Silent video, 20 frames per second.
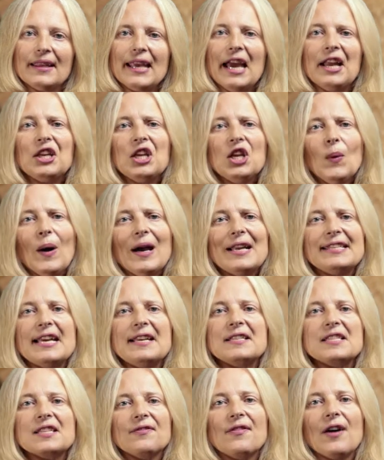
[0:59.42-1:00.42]
Can you
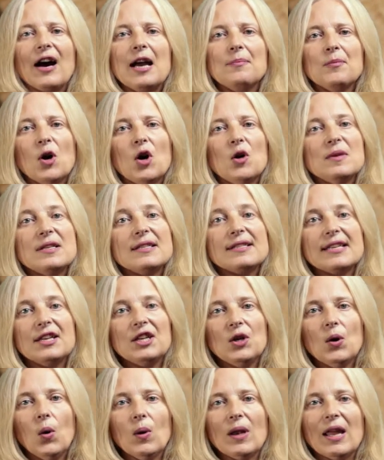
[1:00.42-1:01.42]
identify moments in
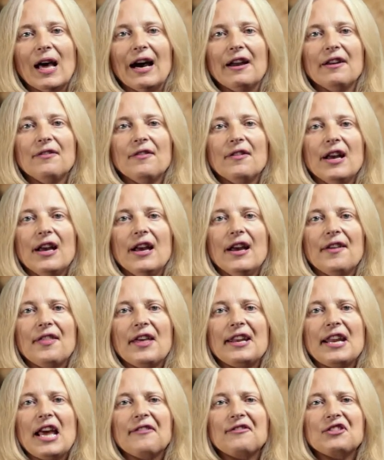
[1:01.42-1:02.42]
your life
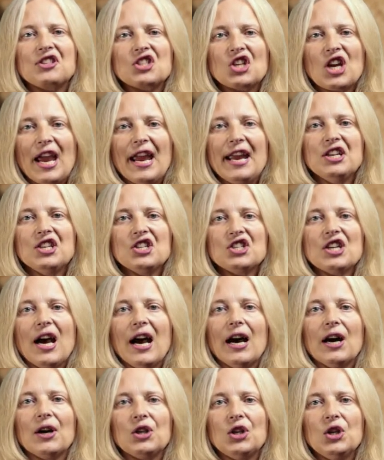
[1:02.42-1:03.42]
that have changed
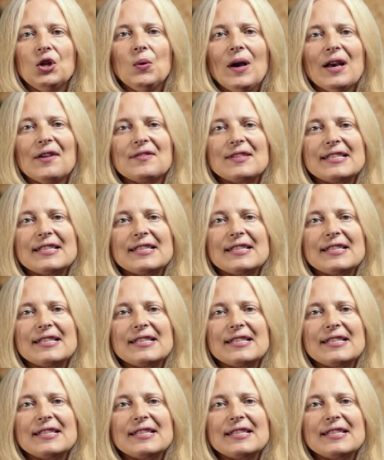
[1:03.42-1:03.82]
how you have